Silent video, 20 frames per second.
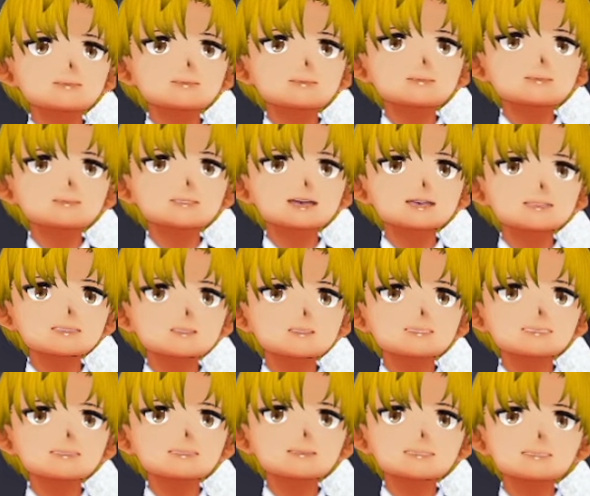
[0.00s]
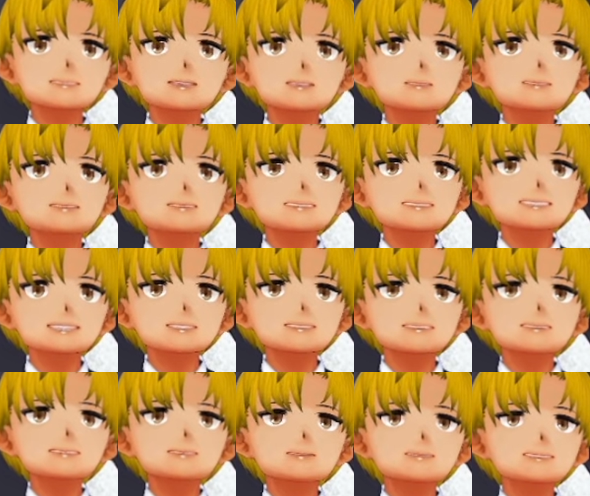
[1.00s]
Okay, we can just keep on picking
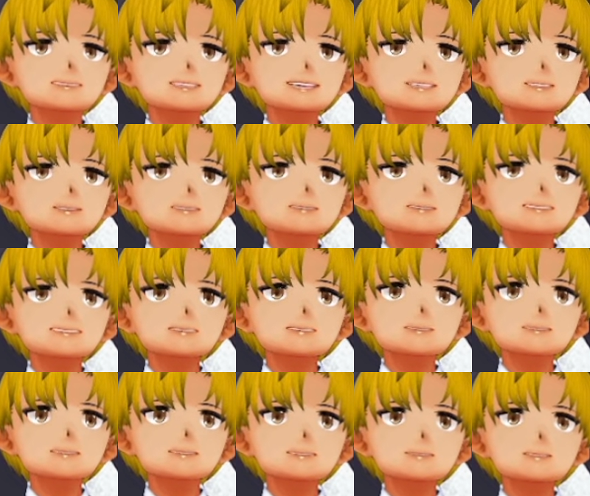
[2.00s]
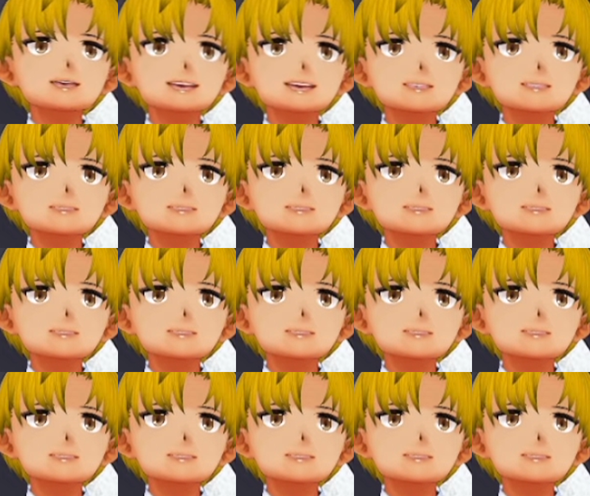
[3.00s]
anything here actually. It doesn't matter.